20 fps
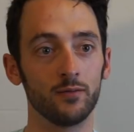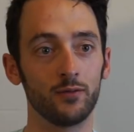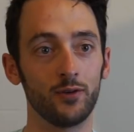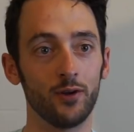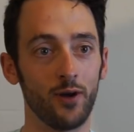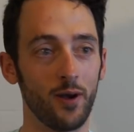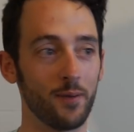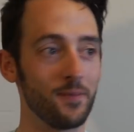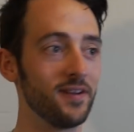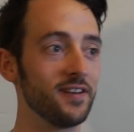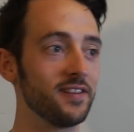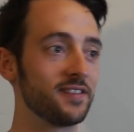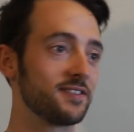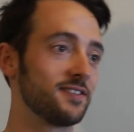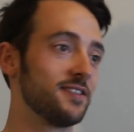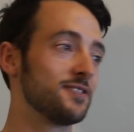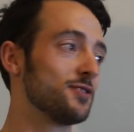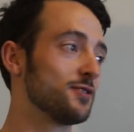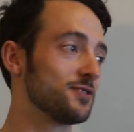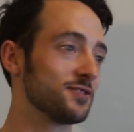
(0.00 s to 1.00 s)
No, I mean,
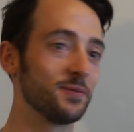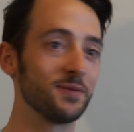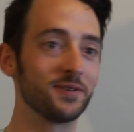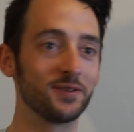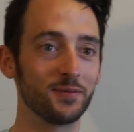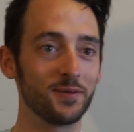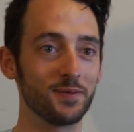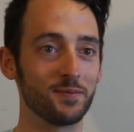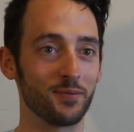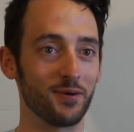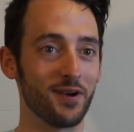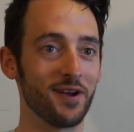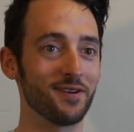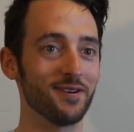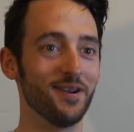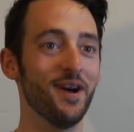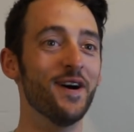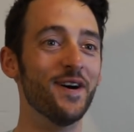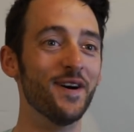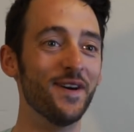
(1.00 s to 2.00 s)
it's not something to be
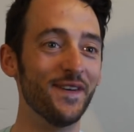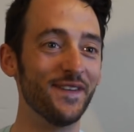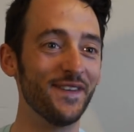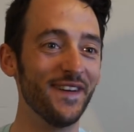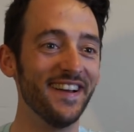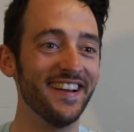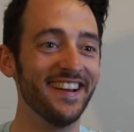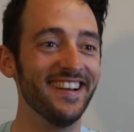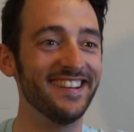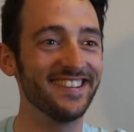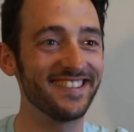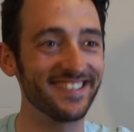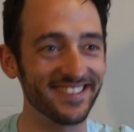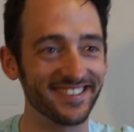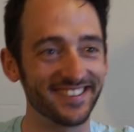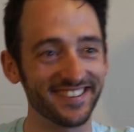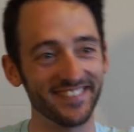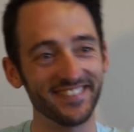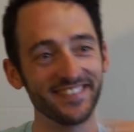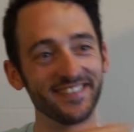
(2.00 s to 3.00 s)
proud of. It's not
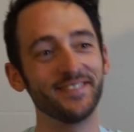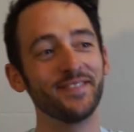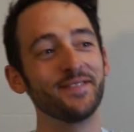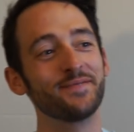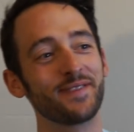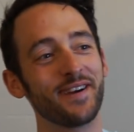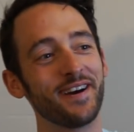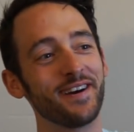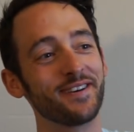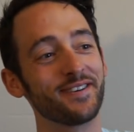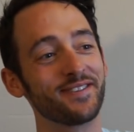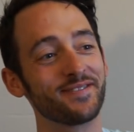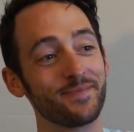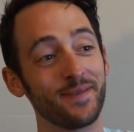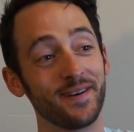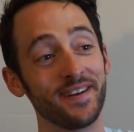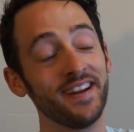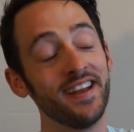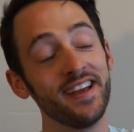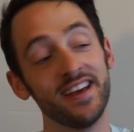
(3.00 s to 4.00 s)
something to be proud of,
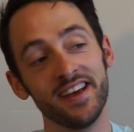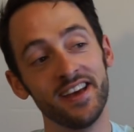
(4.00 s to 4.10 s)
but...